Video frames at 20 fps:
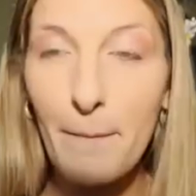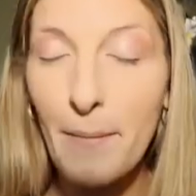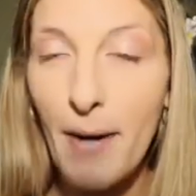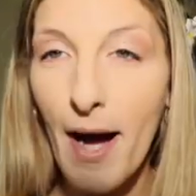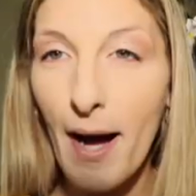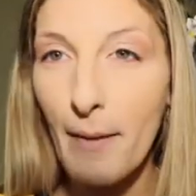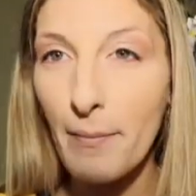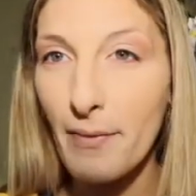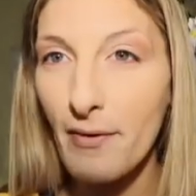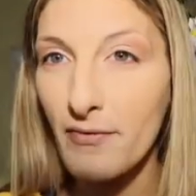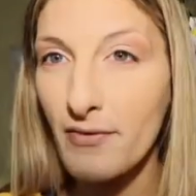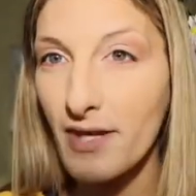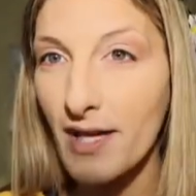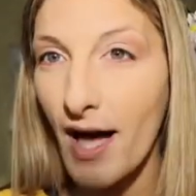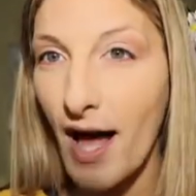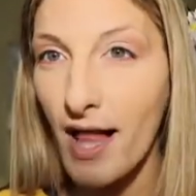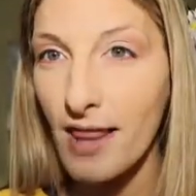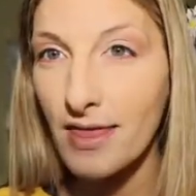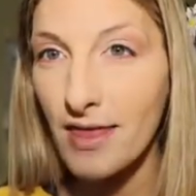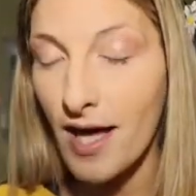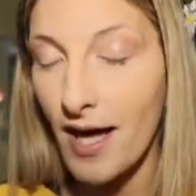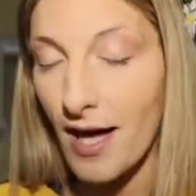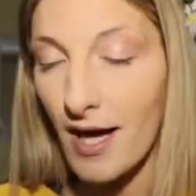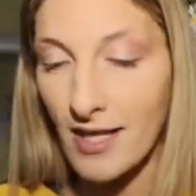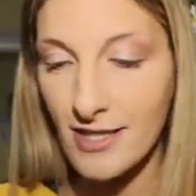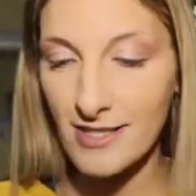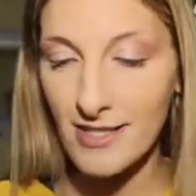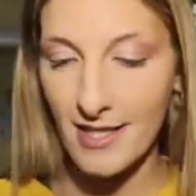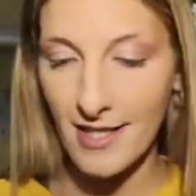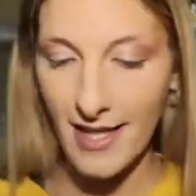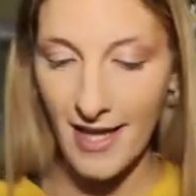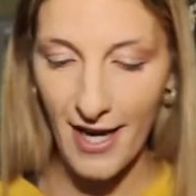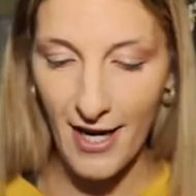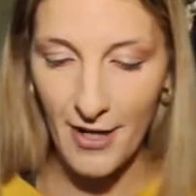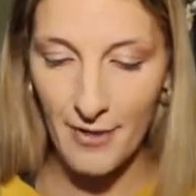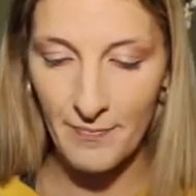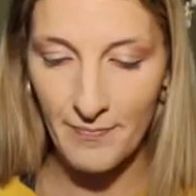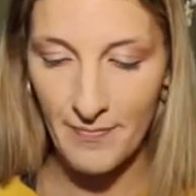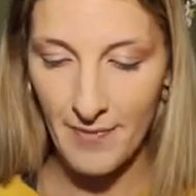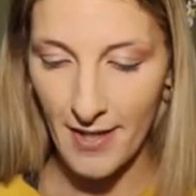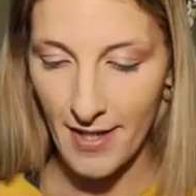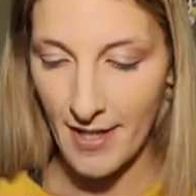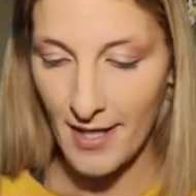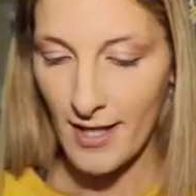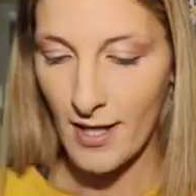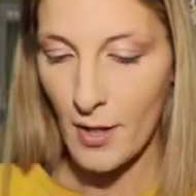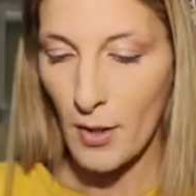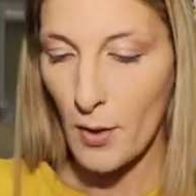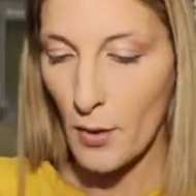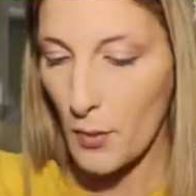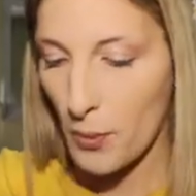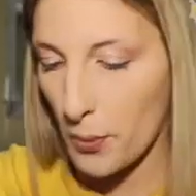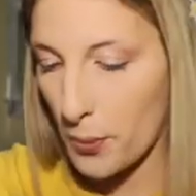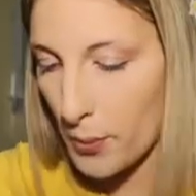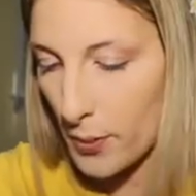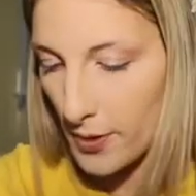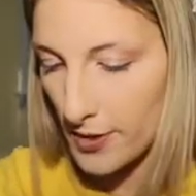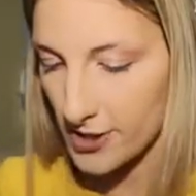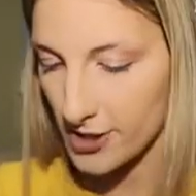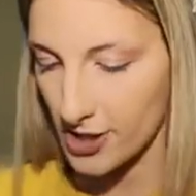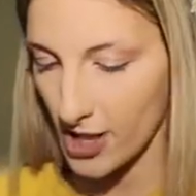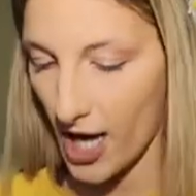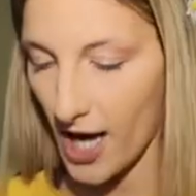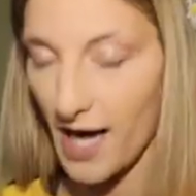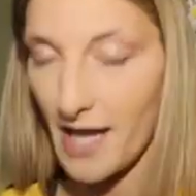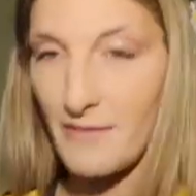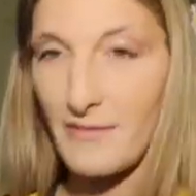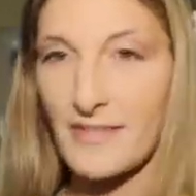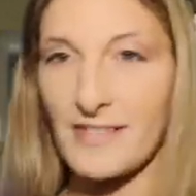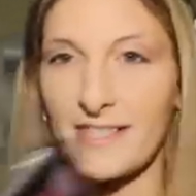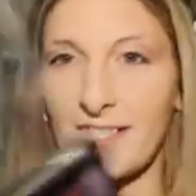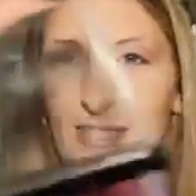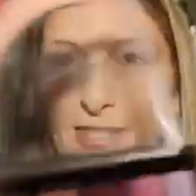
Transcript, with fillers: pop of color under there. Jive is